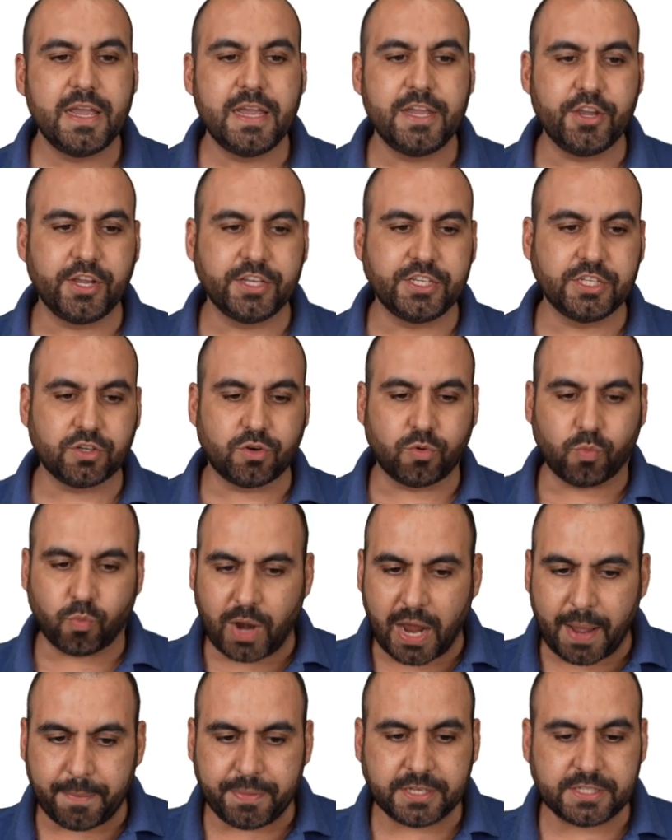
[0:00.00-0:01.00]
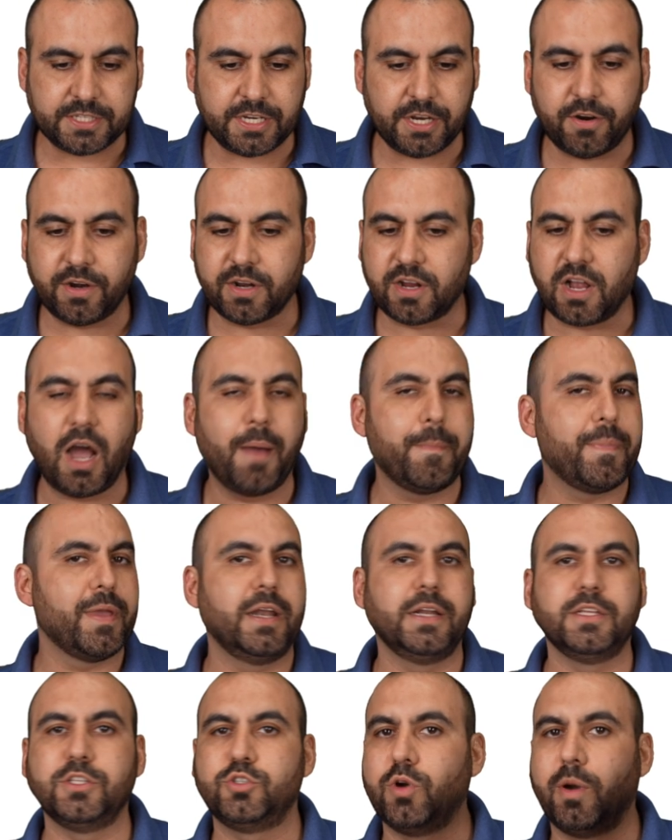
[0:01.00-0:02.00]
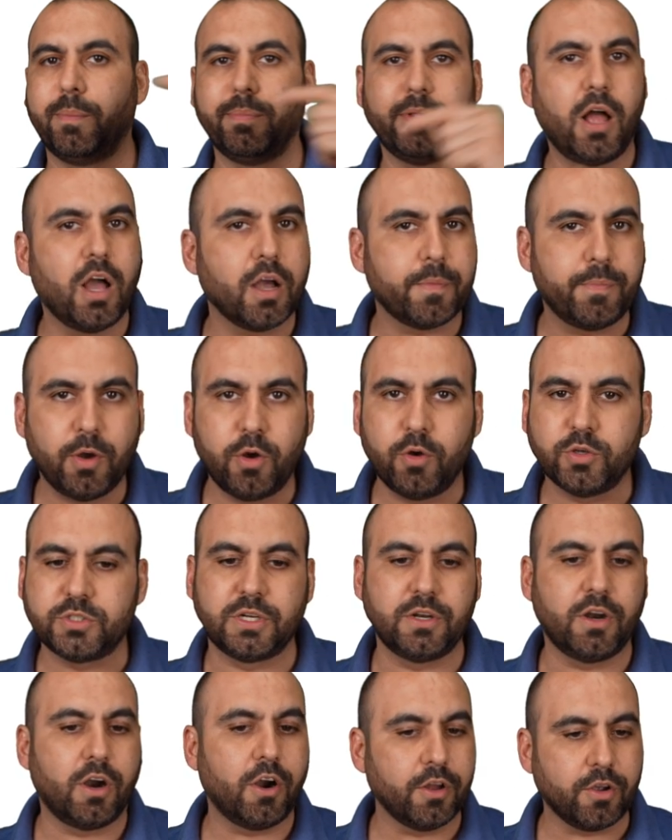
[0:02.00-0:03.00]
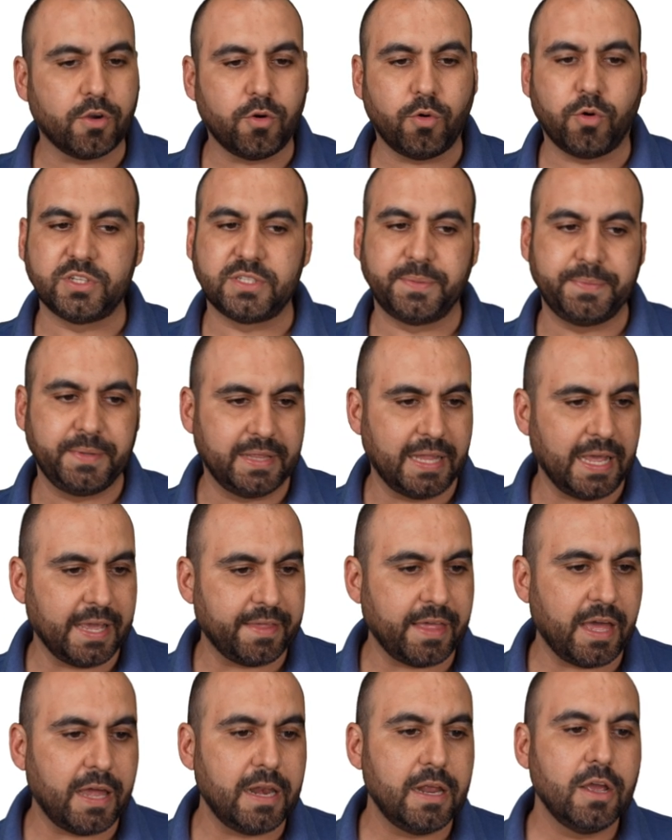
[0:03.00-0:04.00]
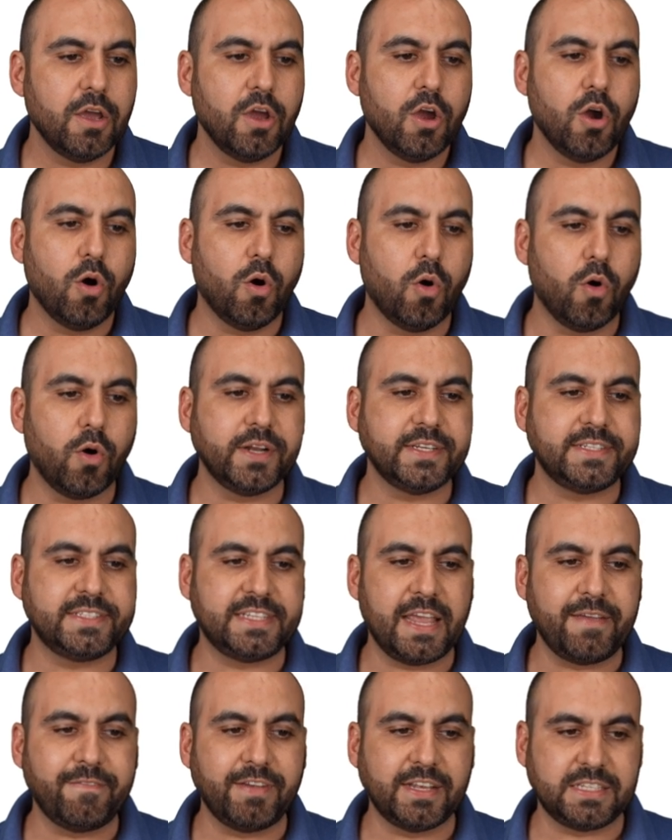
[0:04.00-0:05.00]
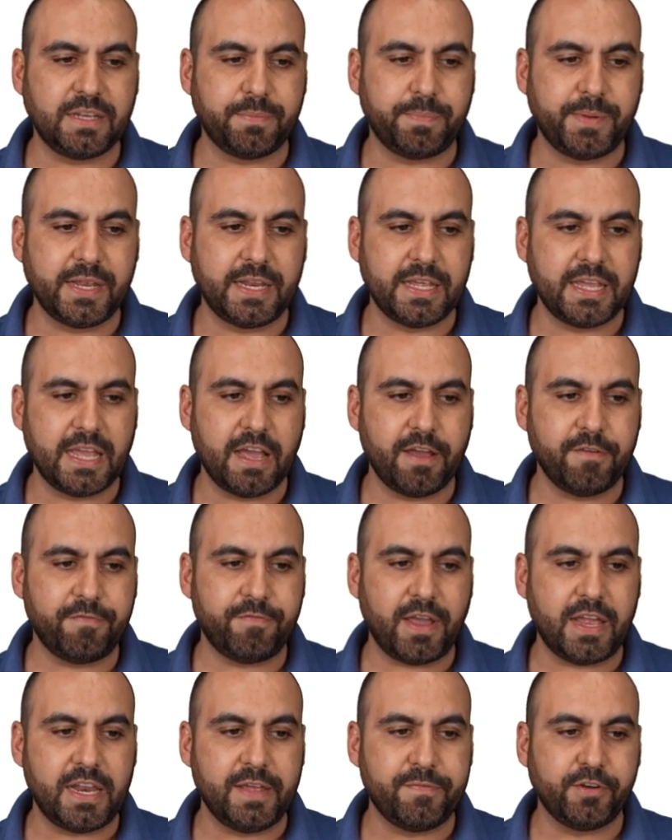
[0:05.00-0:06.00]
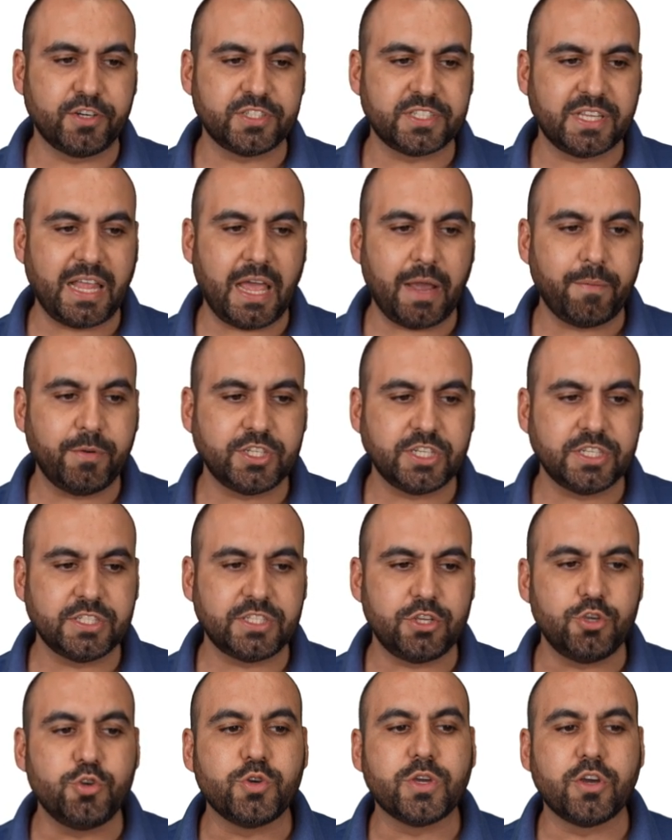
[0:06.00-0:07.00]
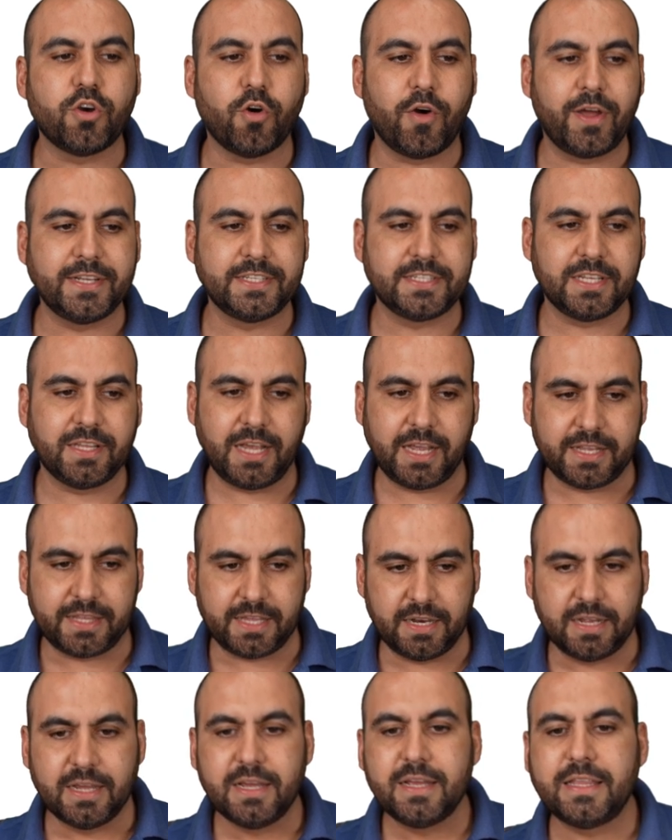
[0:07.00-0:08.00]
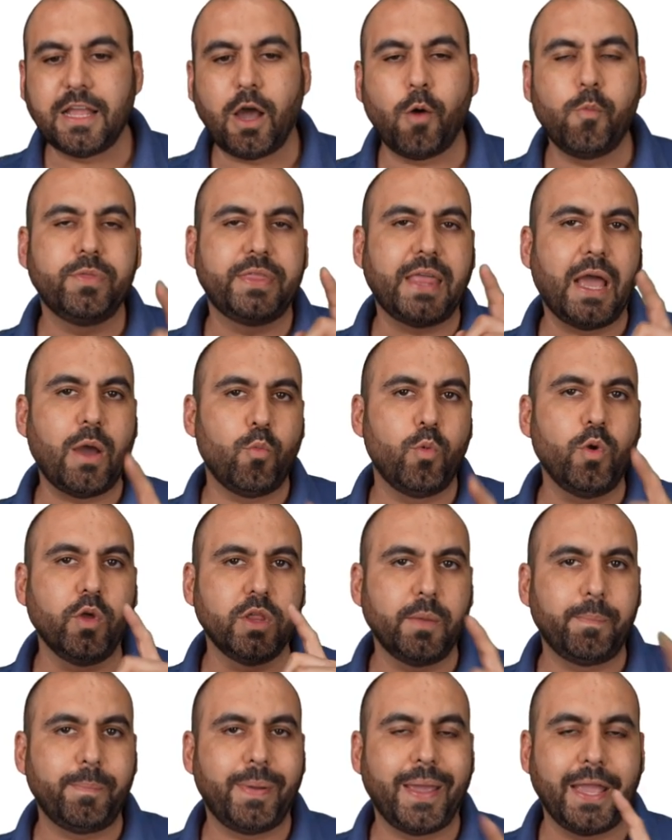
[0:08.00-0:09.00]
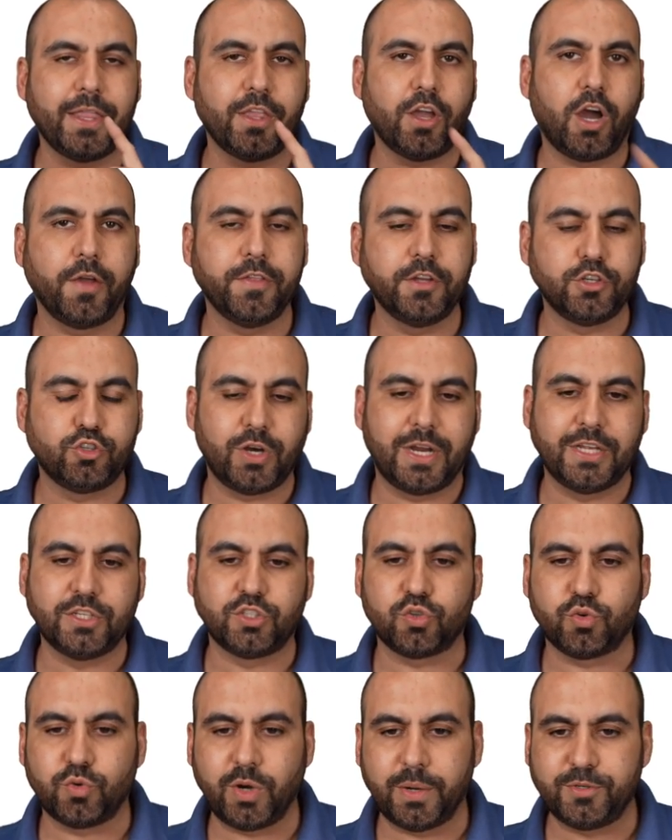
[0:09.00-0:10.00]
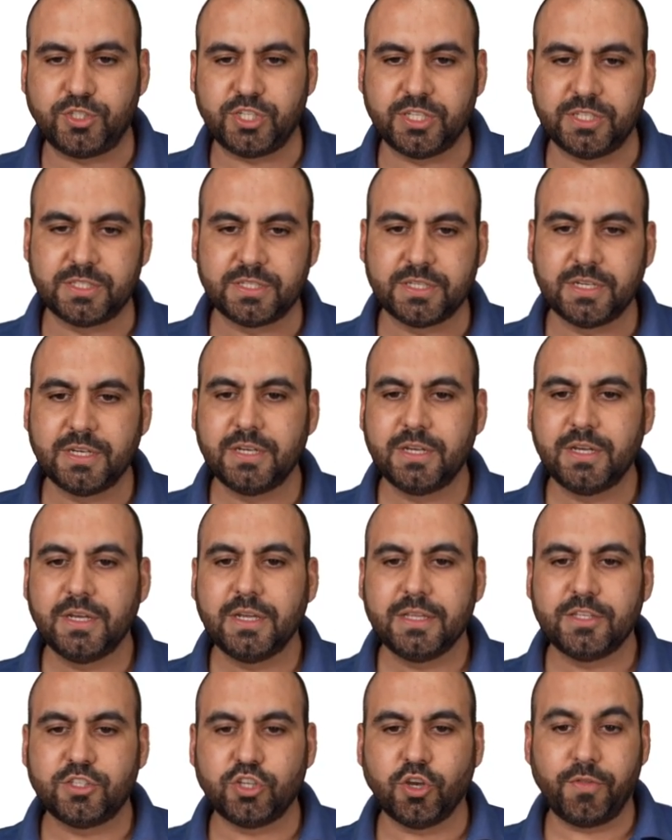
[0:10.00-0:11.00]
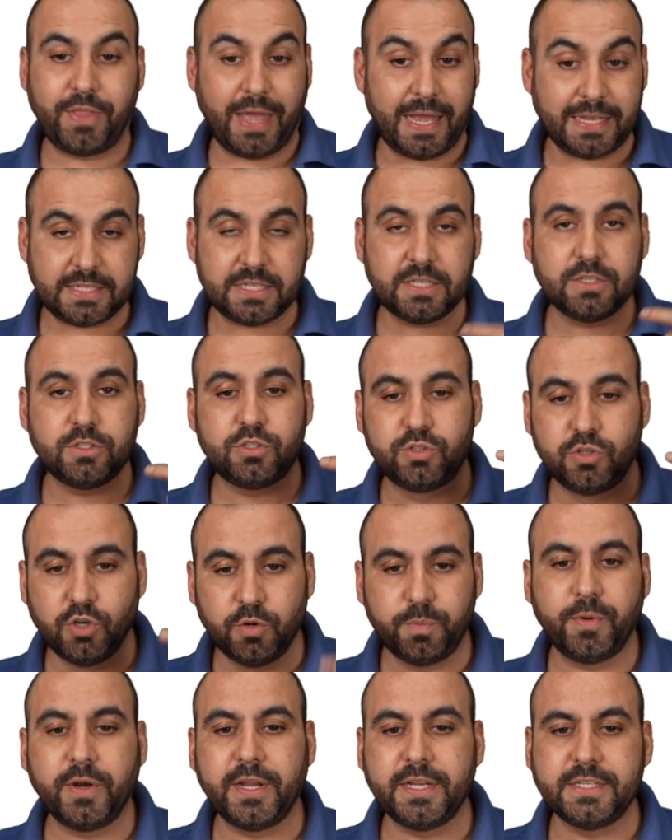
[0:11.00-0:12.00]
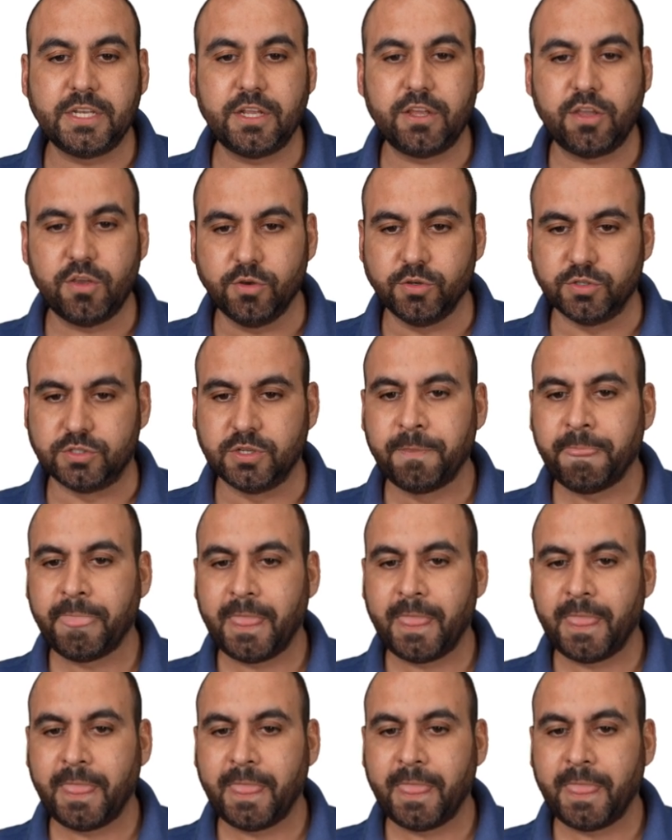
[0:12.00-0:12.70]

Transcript: You can just grab this here and copy it into a blog post, an article, or something like that, or save as a PDF. And if there's languages, you can go ahead and select it. Now, that will depend on the transcriptions. So that's super easy to use.